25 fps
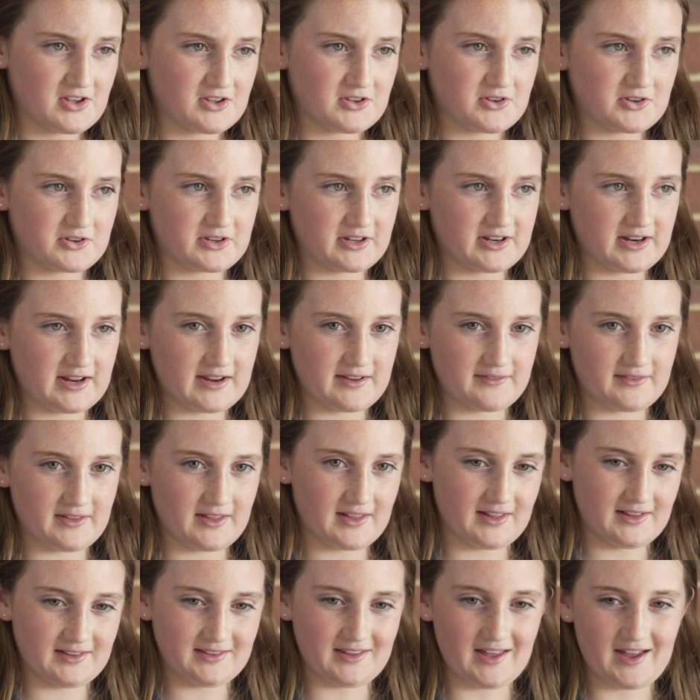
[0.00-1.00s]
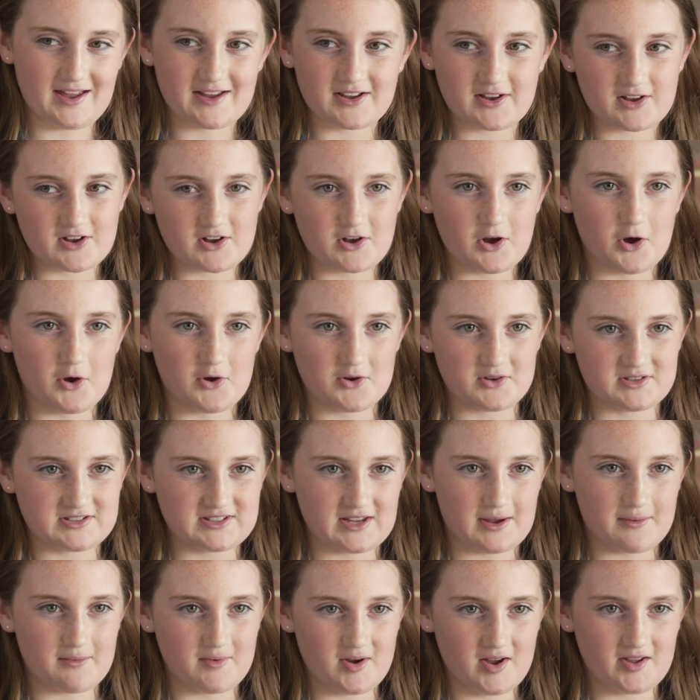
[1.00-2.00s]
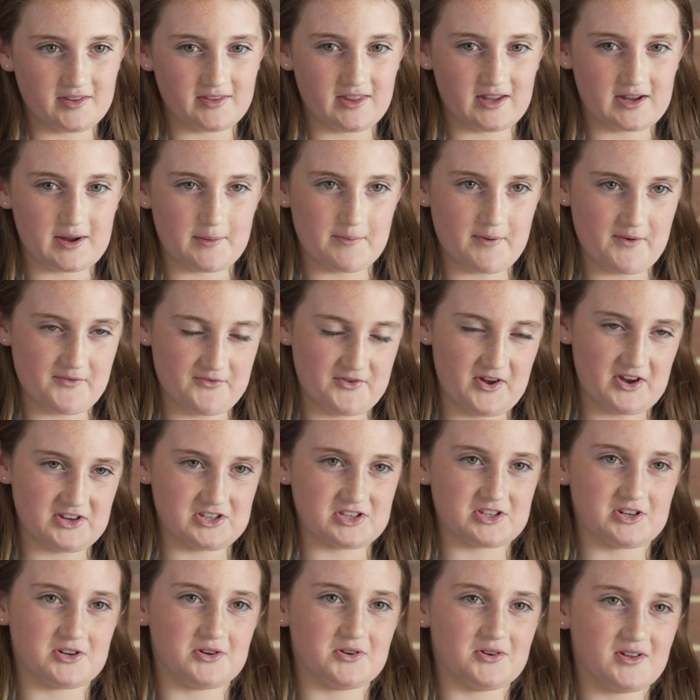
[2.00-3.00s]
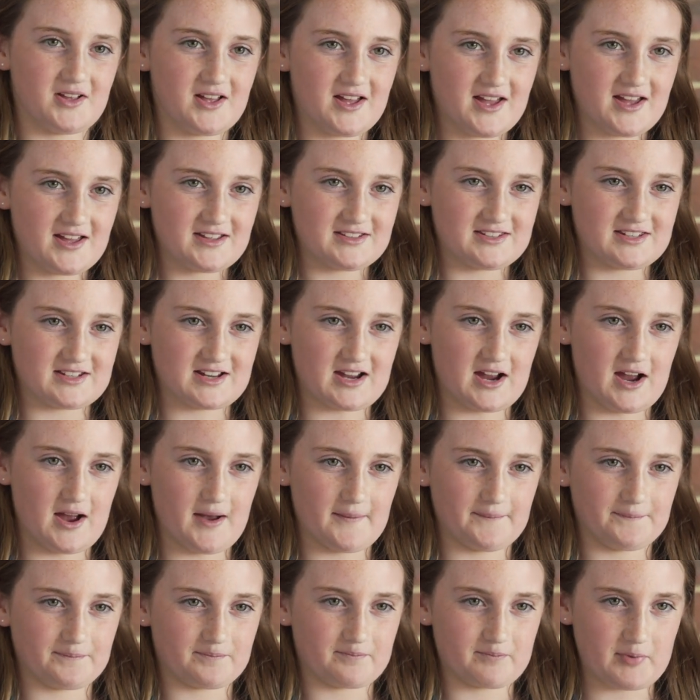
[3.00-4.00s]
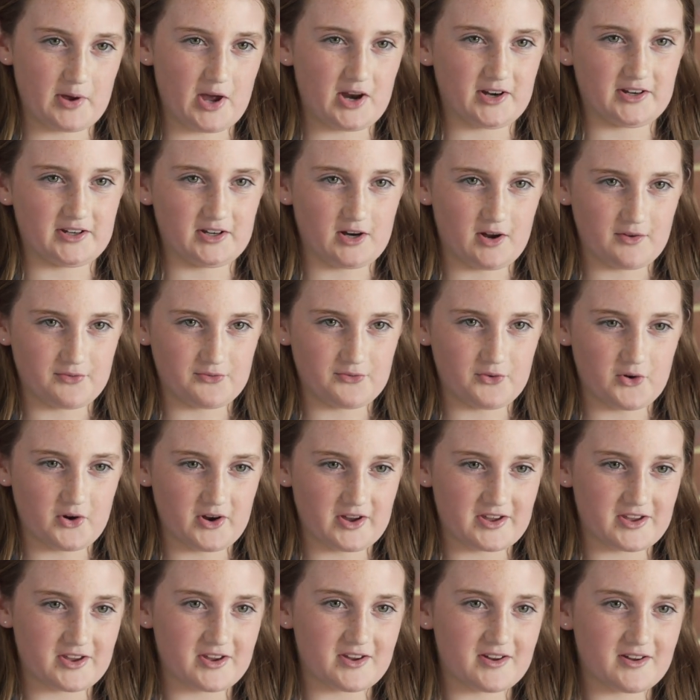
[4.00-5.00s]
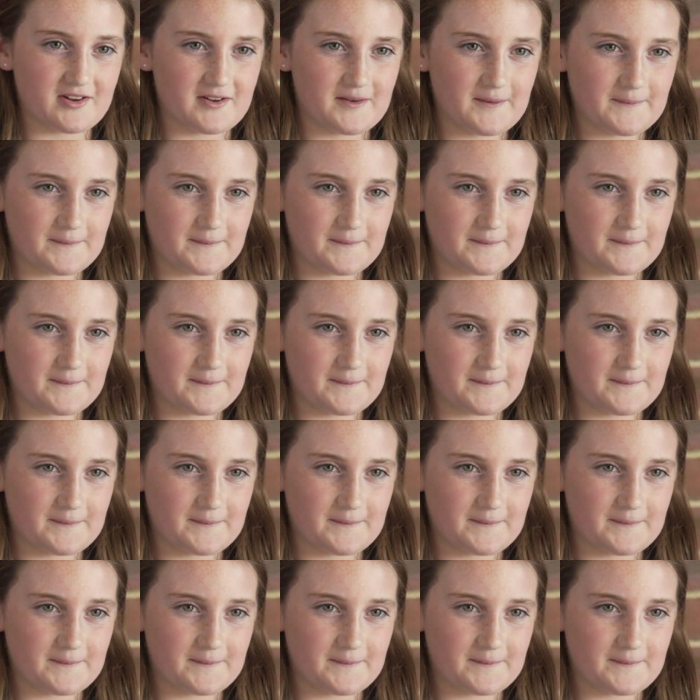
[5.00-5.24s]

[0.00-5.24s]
You could either like call someone like a professional to come burn it off for you.